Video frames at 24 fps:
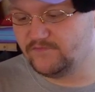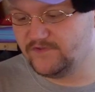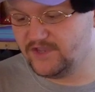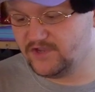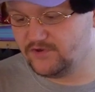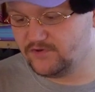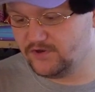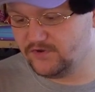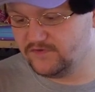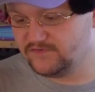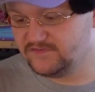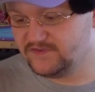
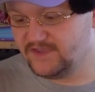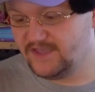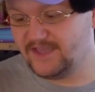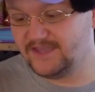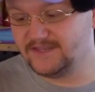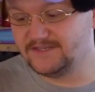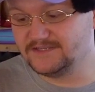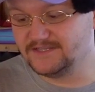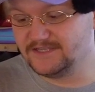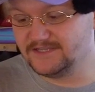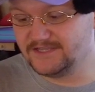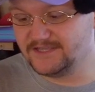Vakros,
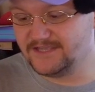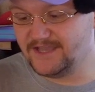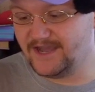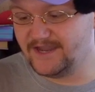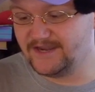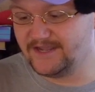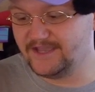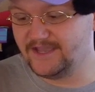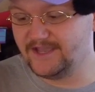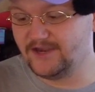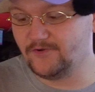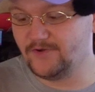and
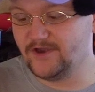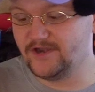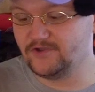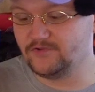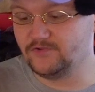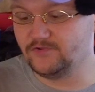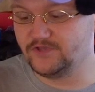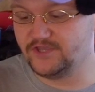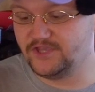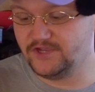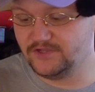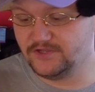Liliana
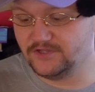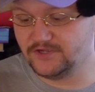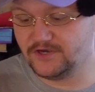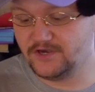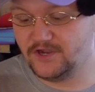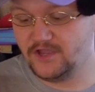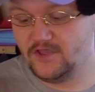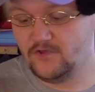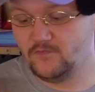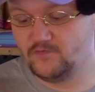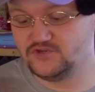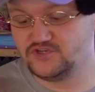Heretical
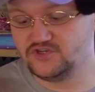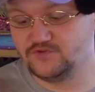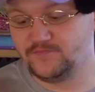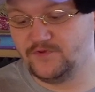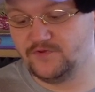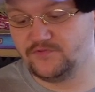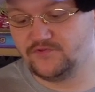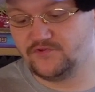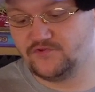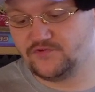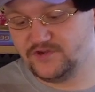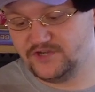Healer, which are
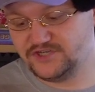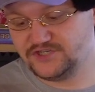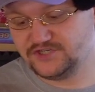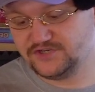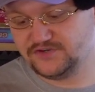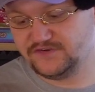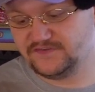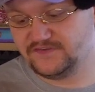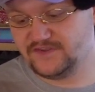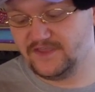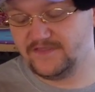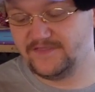both
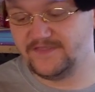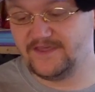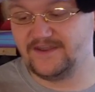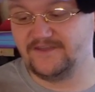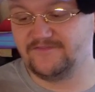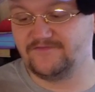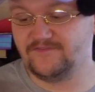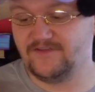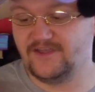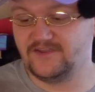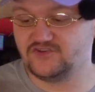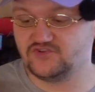creatures that,
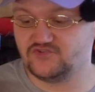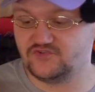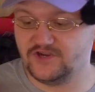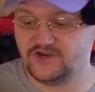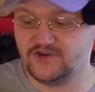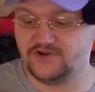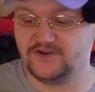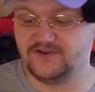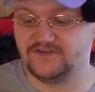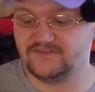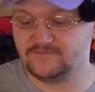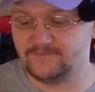if a
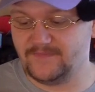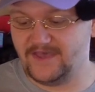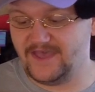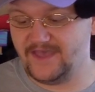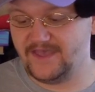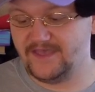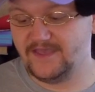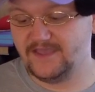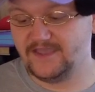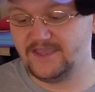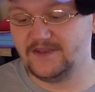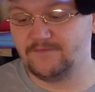trigger is
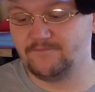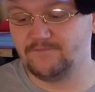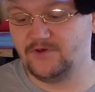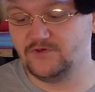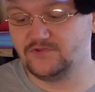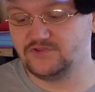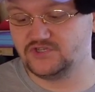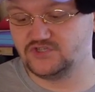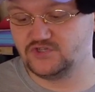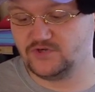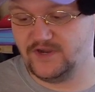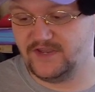met, can
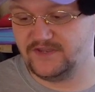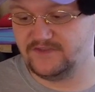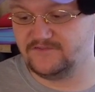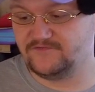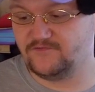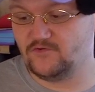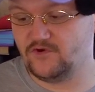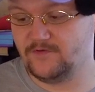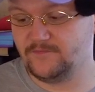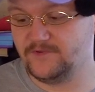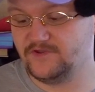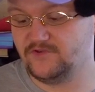both
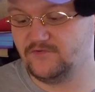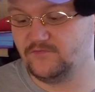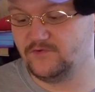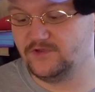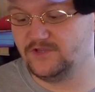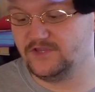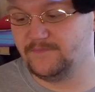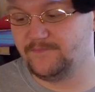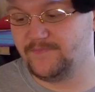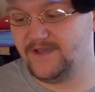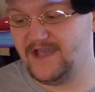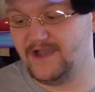transform into
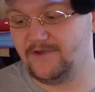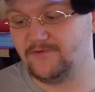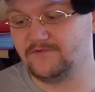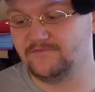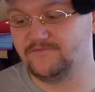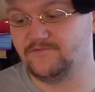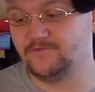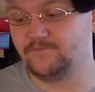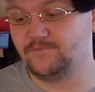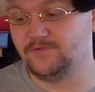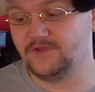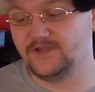really
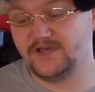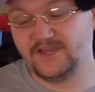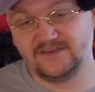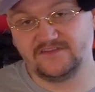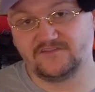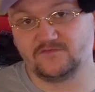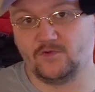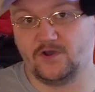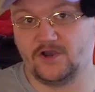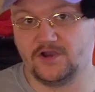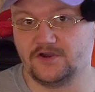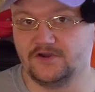powerful
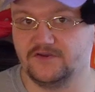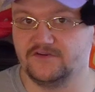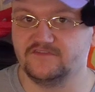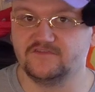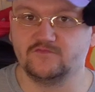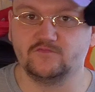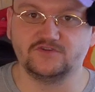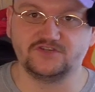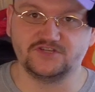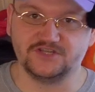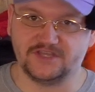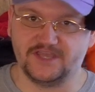Planeswalkers,
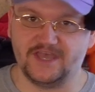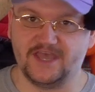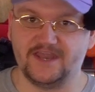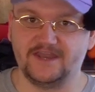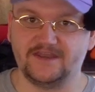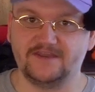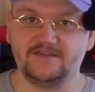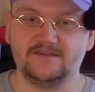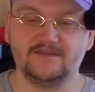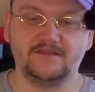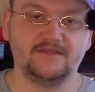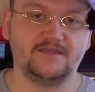which
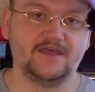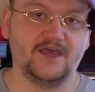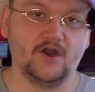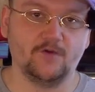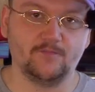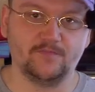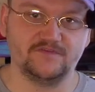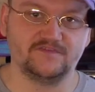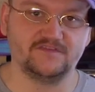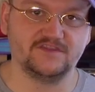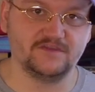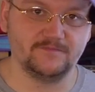again,
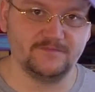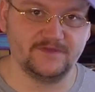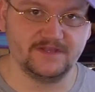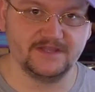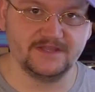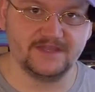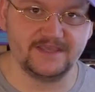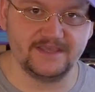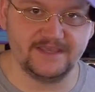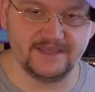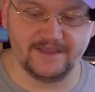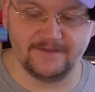help us in the mid
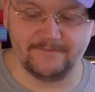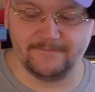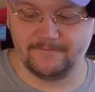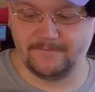and late game.